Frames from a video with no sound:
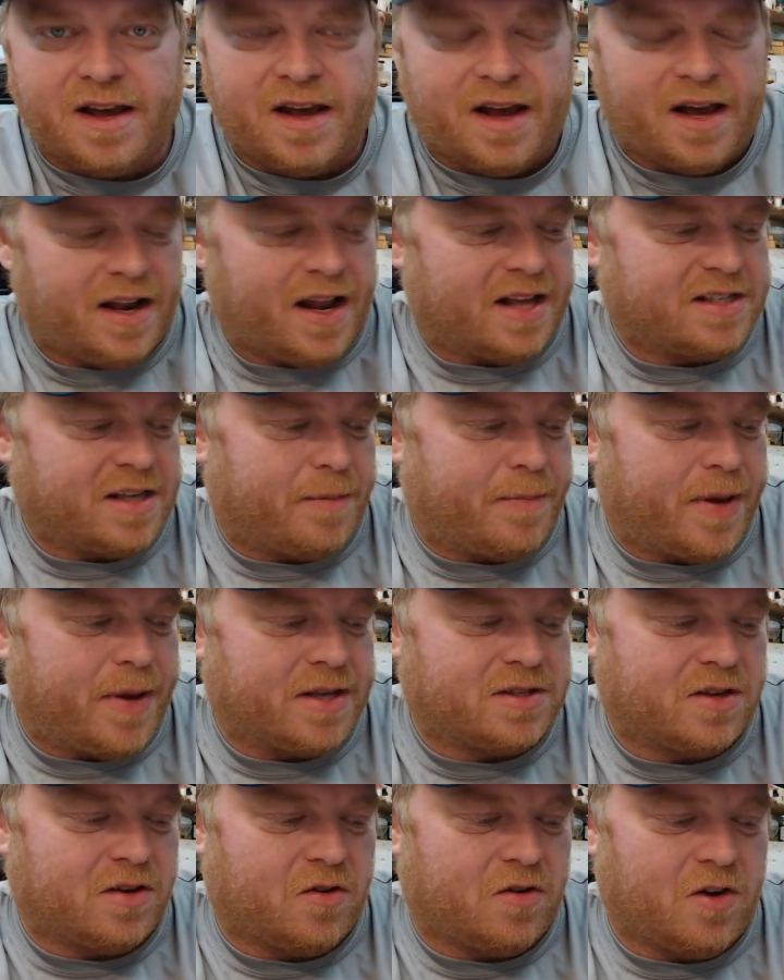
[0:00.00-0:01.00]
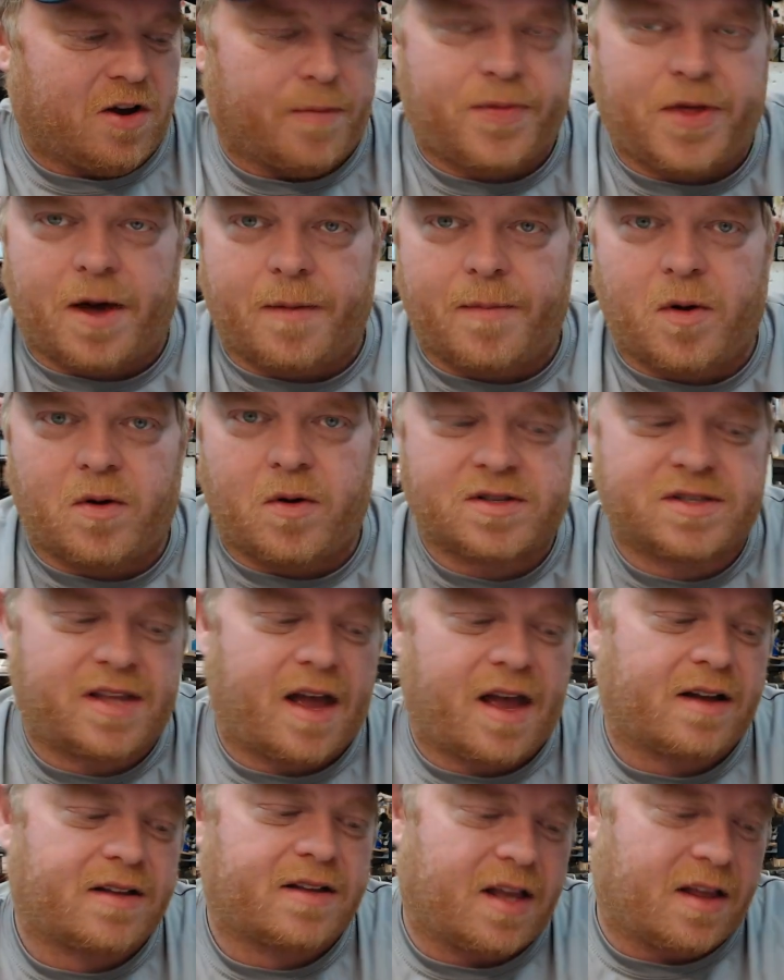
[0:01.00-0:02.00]
and has a pistol grip, thumb hole
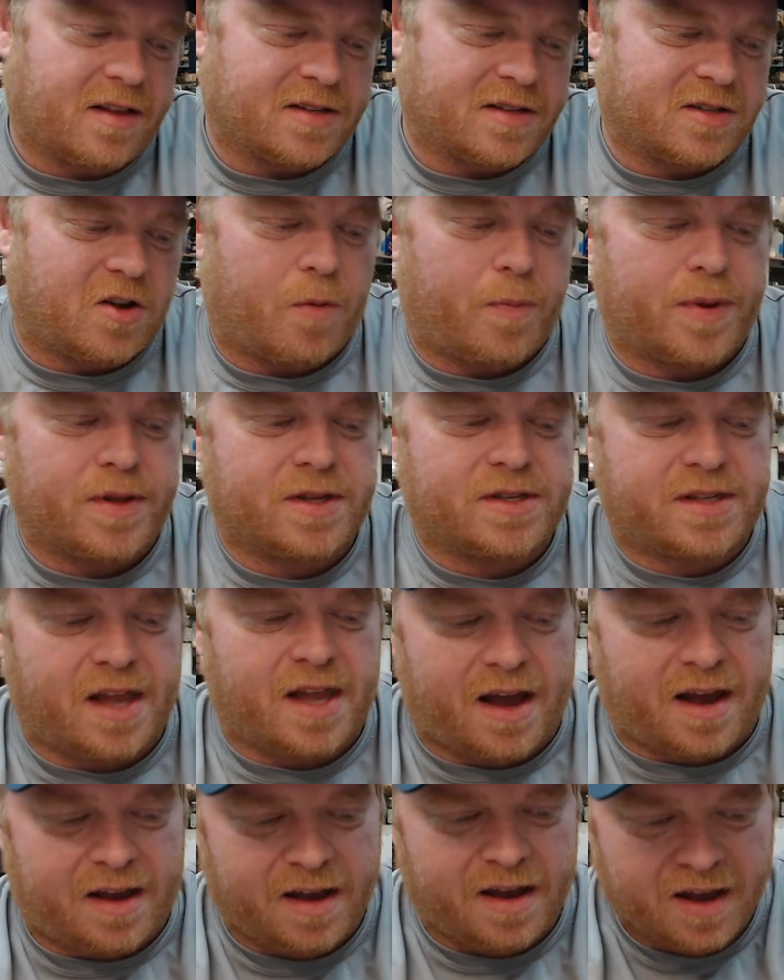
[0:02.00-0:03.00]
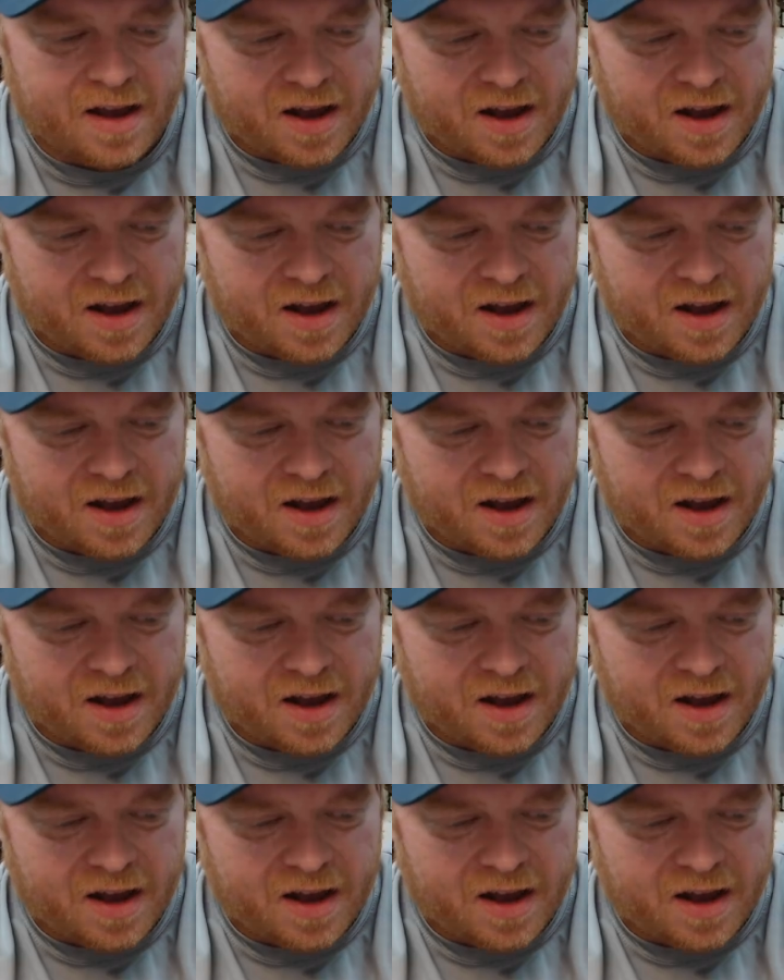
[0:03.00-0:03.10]
stock, telescoping stock,